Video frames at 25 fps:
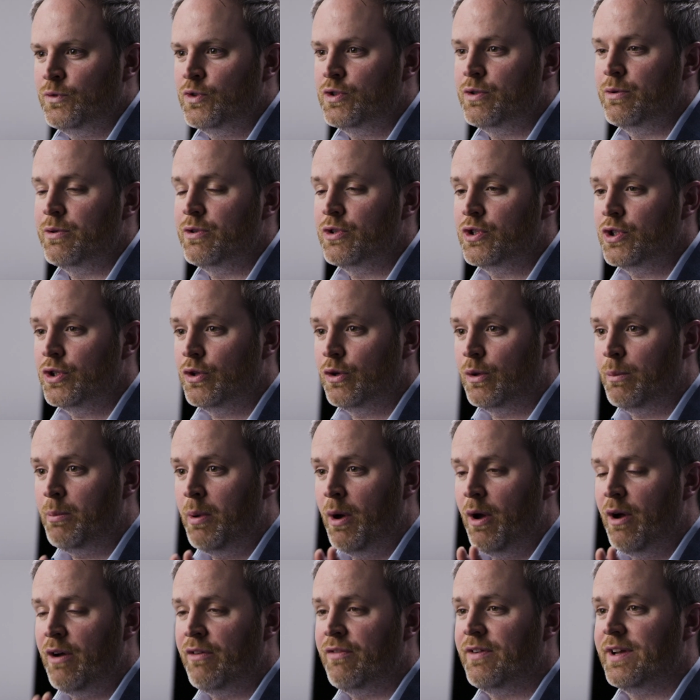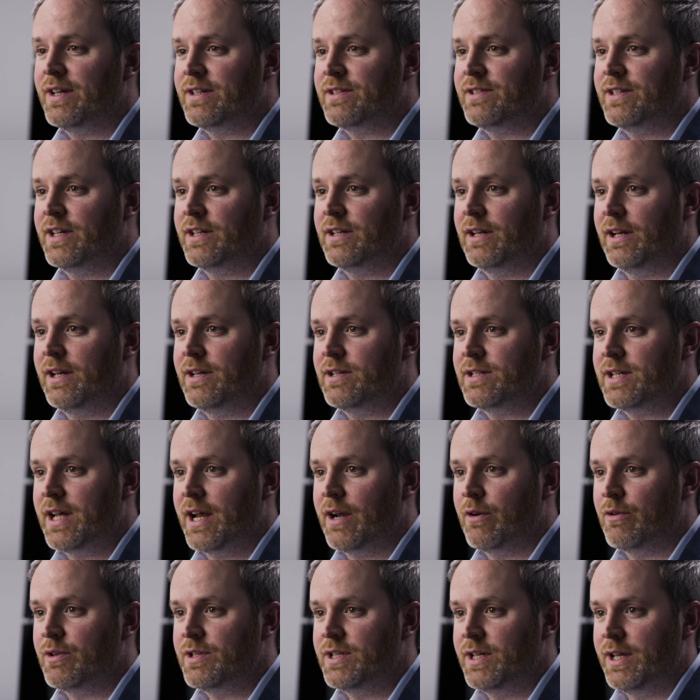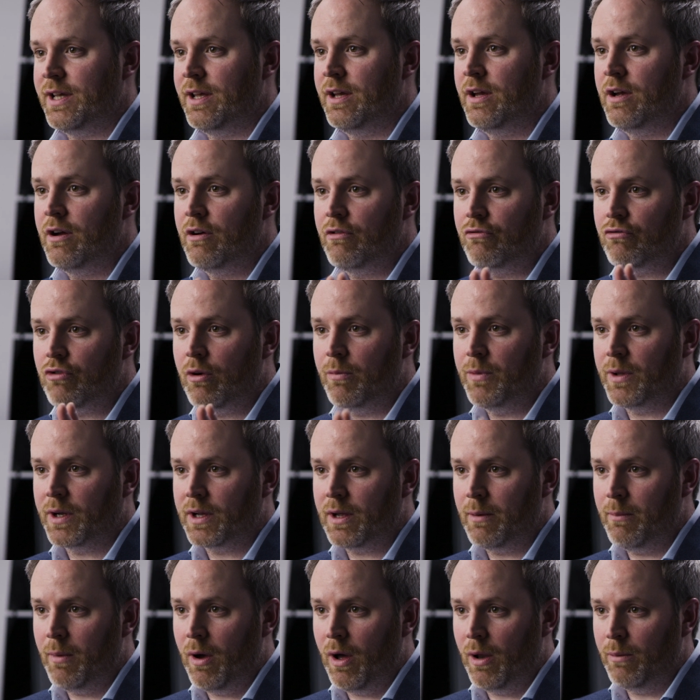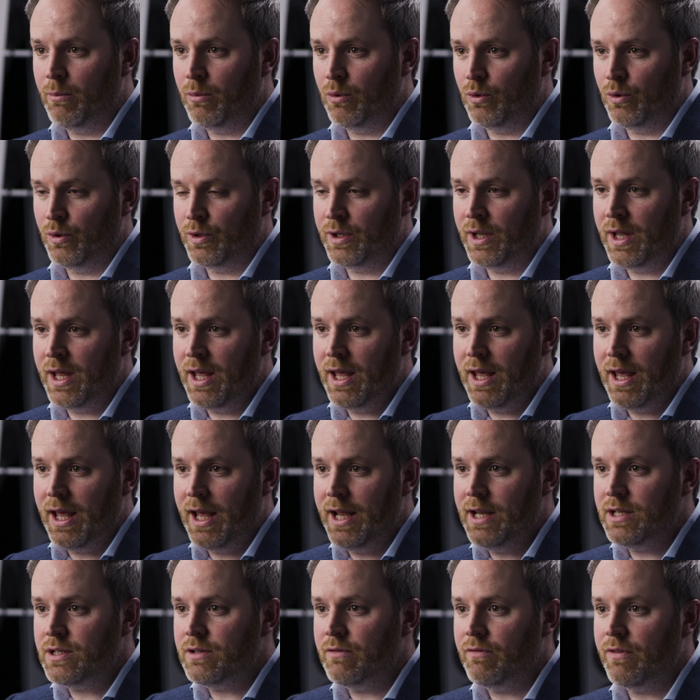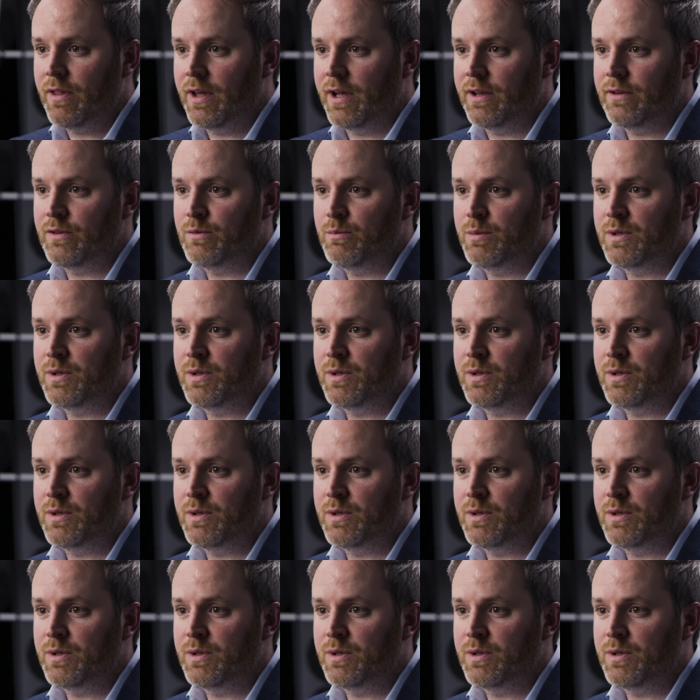To ensure perfect signal integrity from the command board, each of those